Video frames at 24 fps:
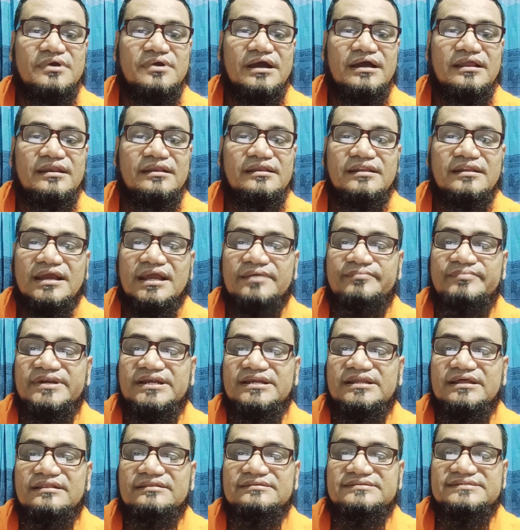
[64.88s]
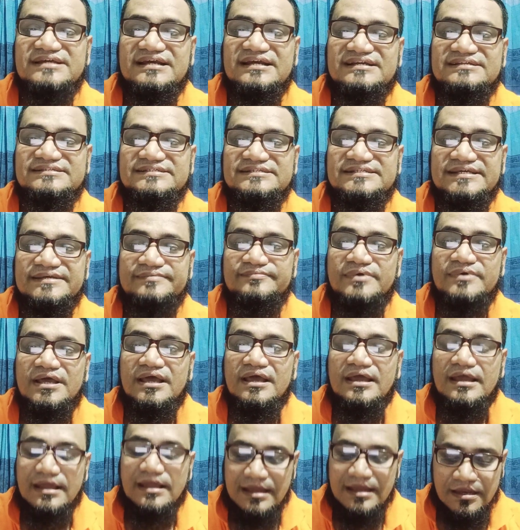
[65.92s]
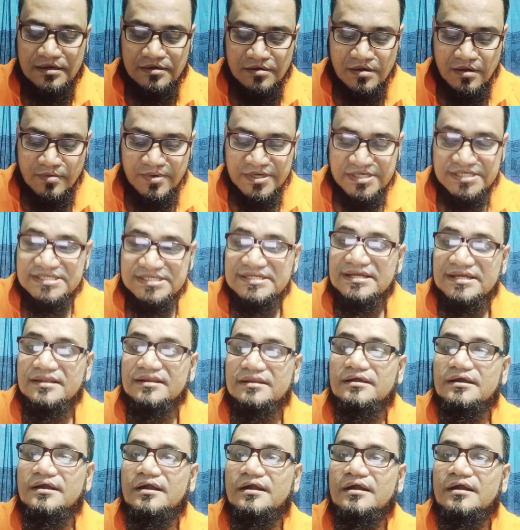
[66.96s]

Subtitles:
and navigational search team. And commercial